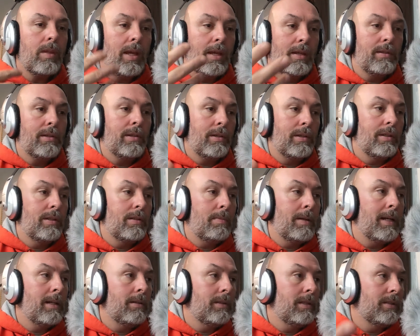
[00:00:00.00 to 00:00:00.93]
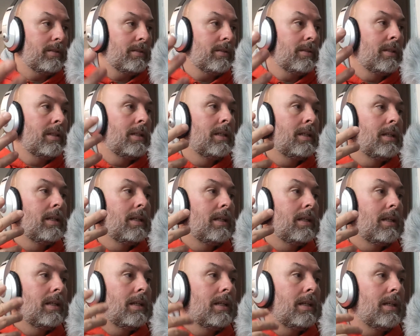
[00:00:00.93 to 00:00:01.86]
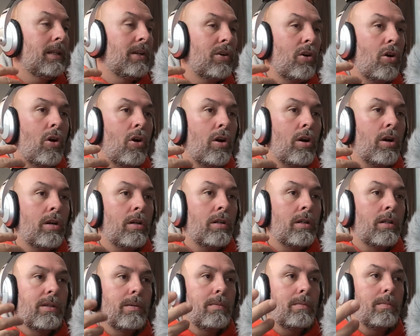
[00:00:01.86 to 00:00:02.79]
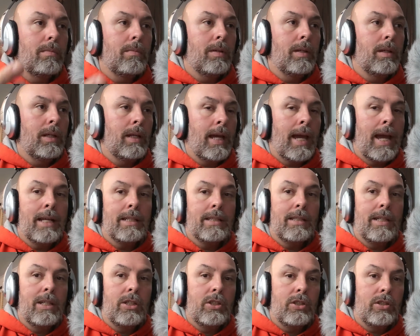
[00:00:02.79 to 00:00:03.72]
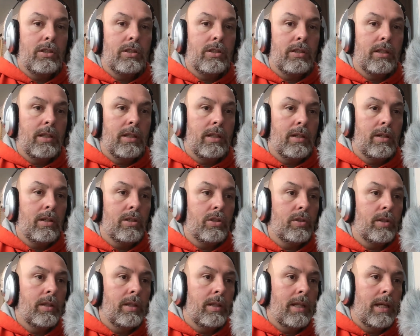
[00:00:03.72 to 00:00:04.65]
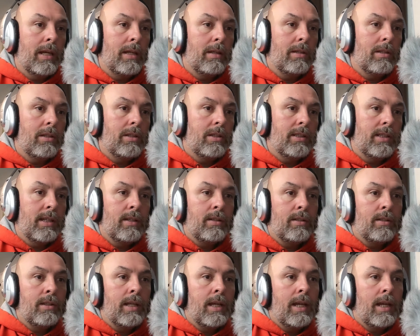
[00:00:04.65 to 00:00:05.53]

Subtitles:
and turn it into biodiesel. There are some gas stations in the country that sell